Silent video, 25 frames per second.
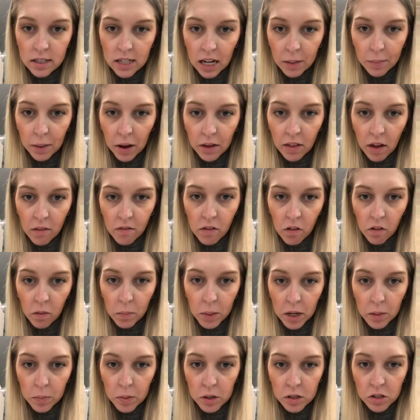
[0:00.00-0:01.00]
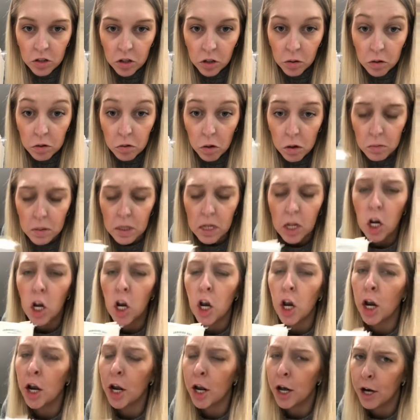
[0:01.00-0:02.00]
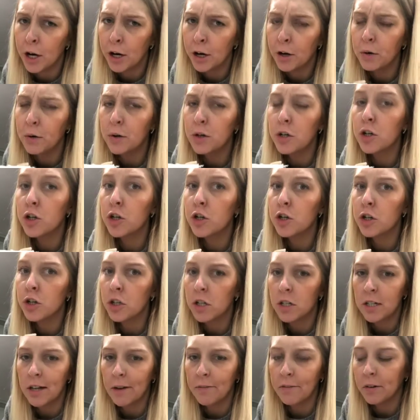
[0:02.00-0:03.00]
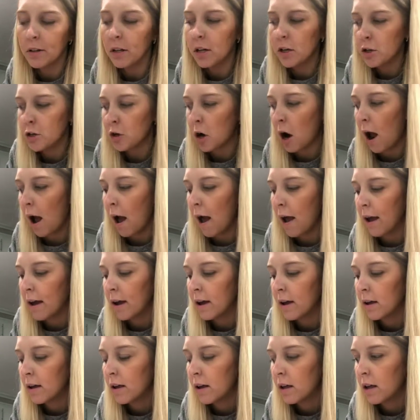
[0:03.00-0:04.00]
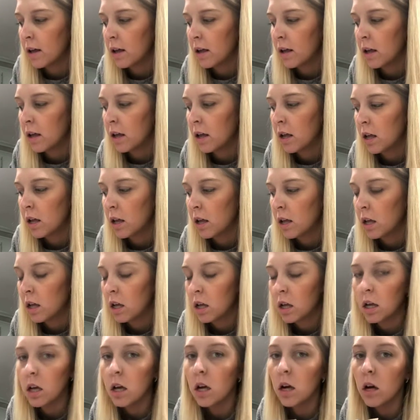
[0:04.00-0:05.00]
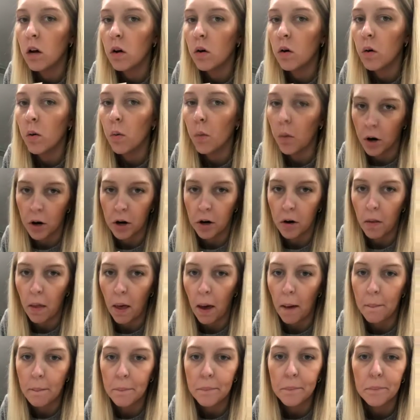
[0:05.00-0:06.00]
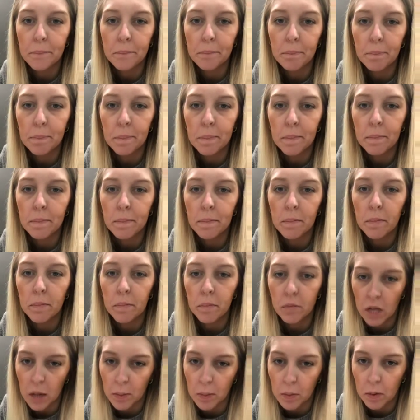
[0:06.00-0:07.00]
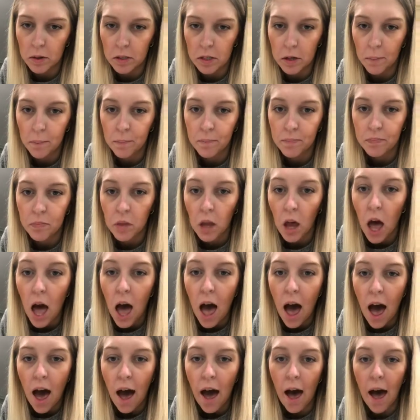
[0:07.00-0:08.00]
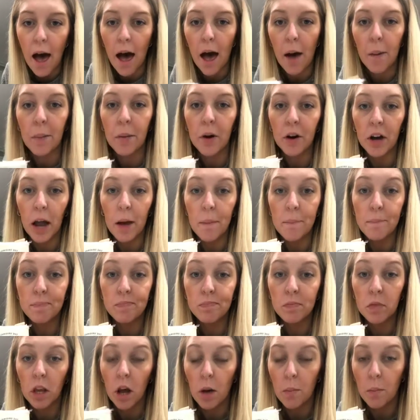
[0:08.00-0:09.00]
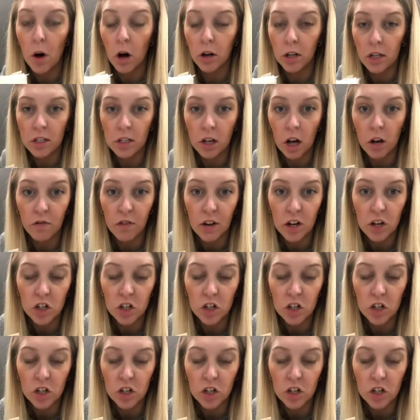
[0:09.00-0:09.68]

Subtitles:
Beth, have you ever made a pizooka recipe? No, should definitely try. We're gonna do that. Keep you posted. Okay, Maldon salt, finishing